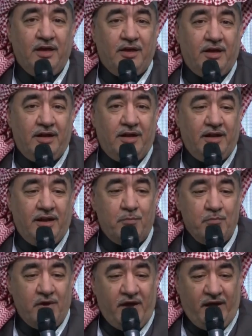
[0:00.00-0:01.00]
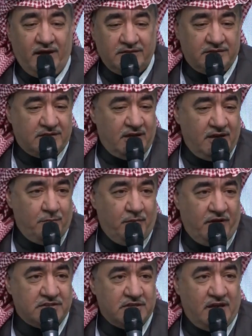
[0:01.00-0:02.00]
in Jahez, from the
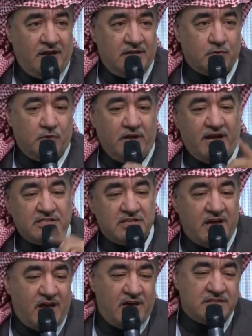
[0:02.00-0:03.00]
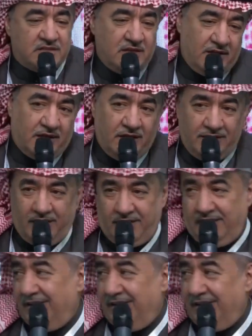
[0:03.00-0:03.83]
beginning, when anyone talked to Jahez,